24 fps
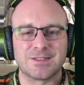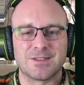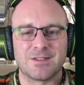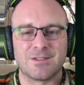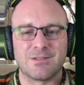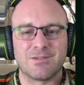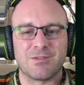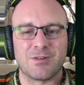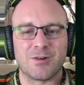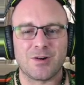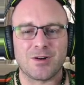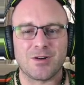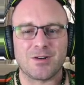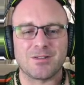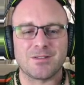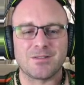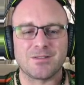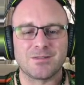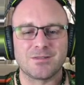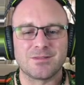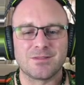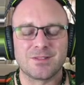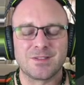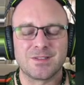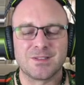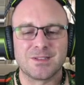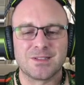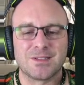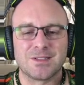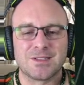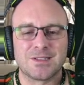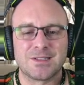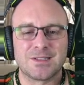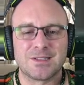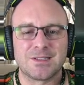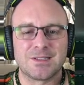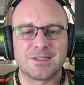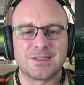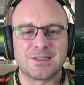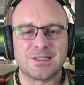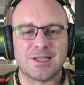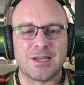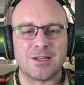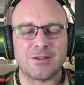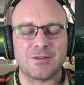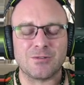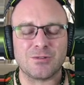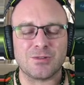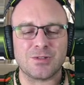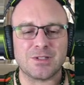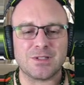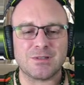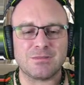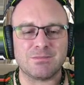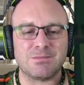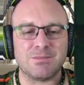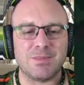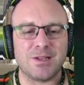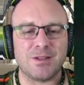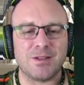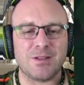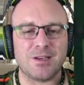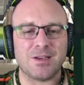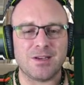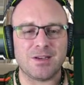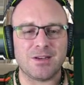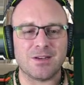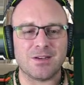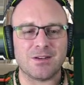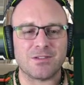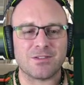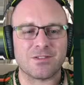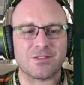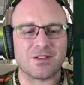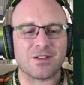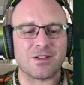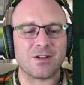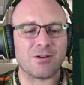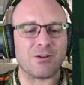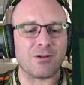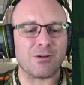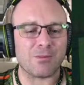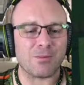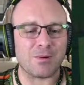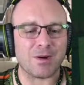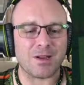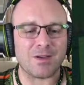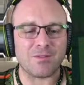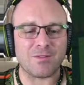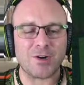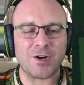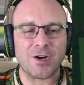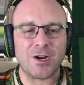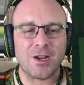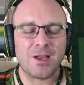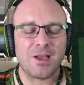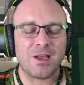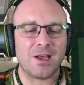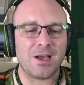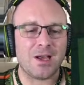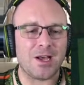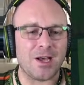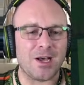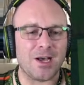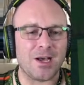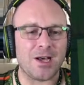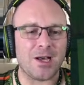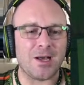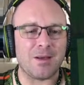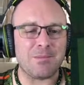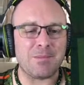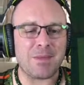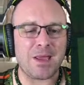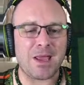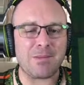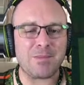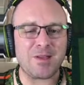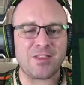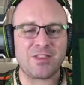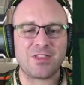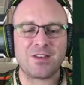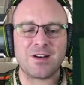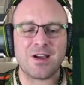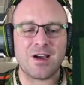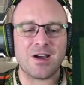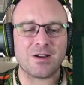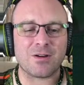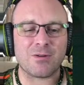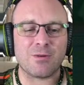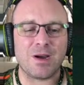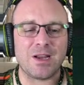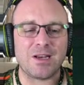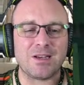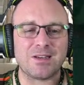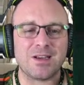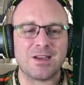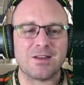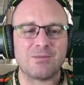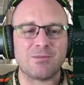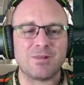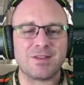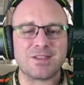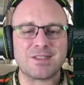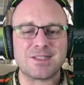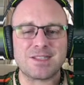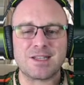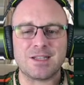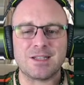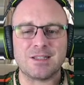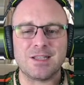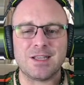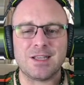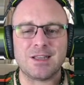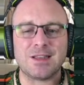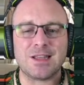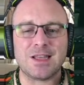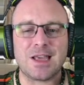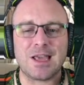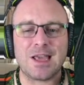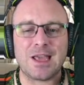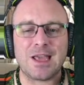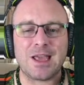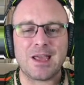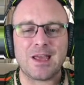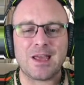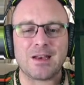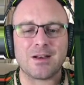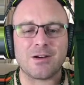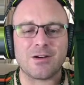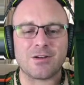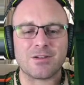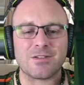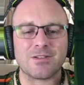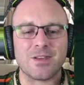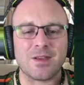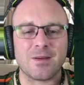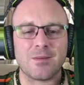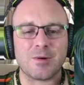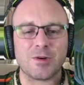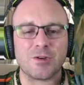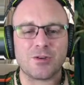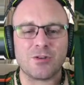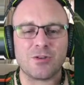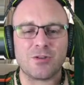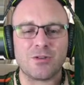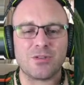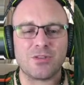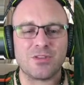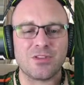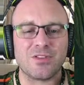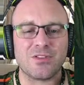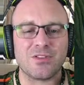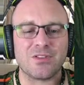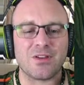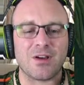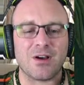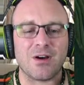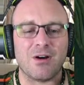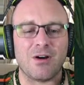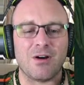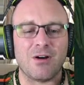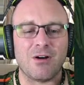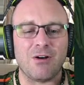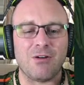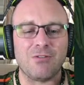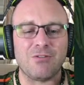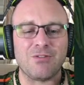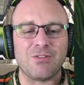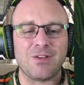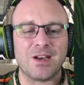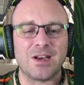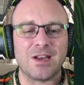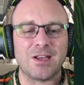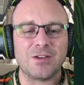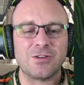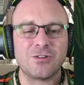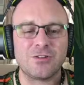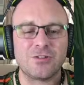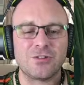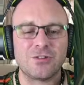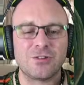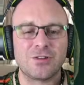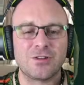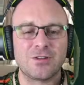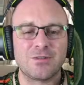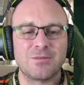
For one hundred million years ago or whatever. Uh, Mammoth, not quite done. We still need the head. Our Sabertooth is all finished.